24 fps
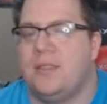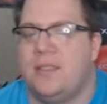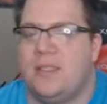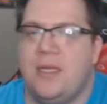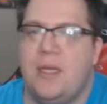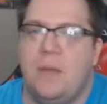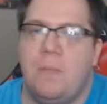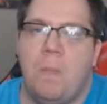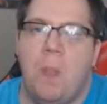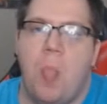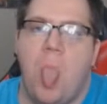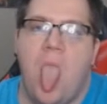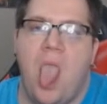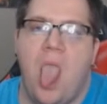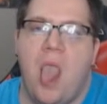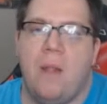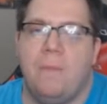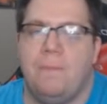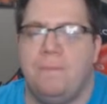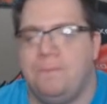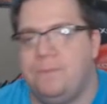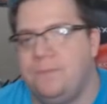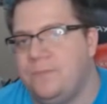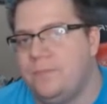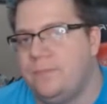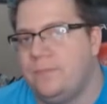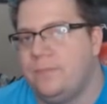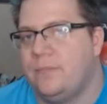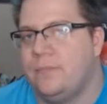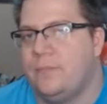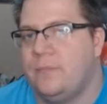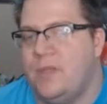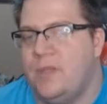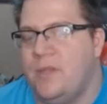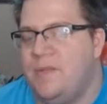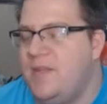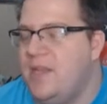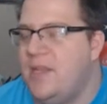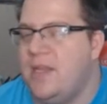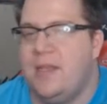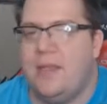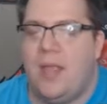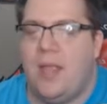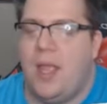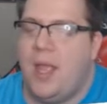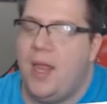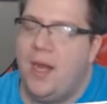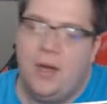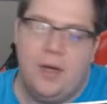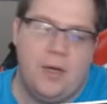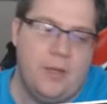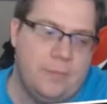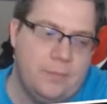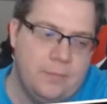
See? If you didn't, I don't know.